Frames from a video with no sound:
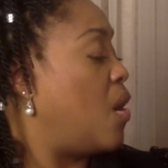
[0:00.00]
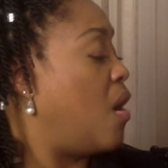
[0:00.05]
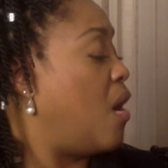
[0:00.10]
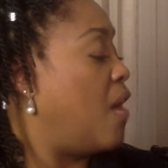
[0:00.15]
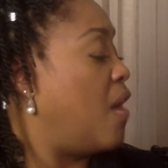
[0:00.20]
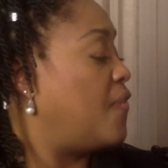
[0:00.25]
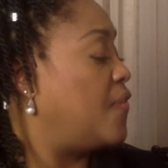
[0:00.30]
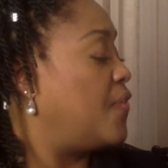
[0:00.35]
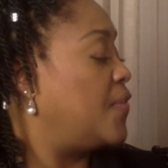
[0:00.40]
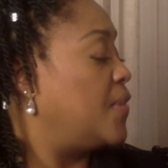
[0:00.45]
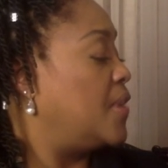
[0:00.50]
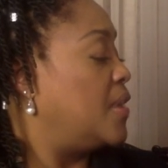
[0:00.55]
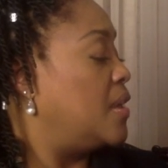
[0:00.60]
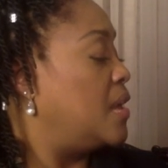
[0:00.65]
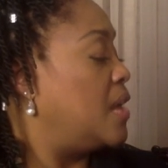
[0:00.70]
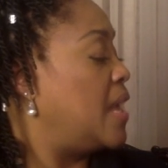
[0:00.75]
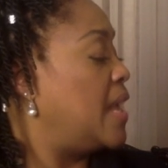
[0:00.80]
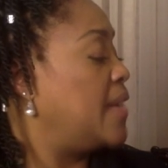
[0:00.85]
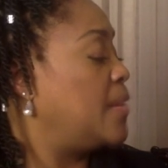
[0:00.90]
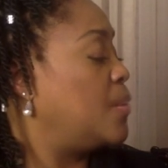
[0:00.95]
off
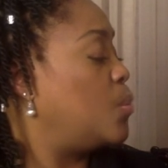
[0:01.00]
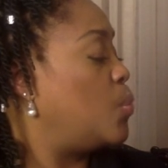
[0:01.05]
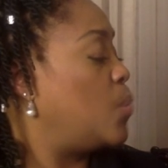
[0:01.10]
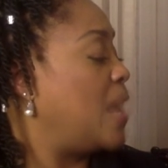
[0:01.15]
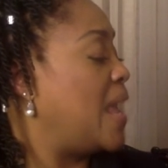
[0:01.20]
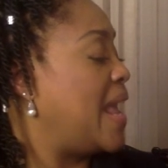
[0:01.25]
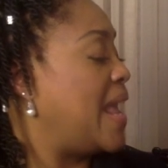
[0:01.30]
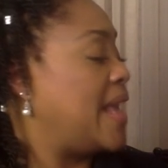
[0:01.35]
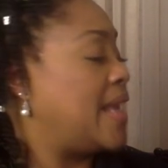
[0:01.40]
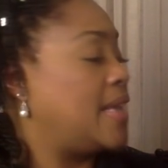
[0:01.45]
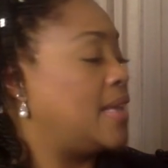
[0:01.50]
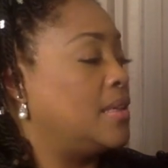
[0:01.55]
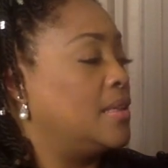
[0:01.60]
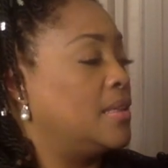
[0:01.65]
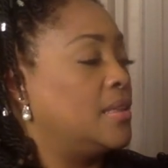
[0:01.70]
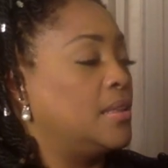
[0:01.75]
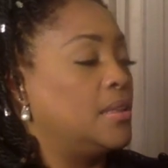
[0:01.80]
and away.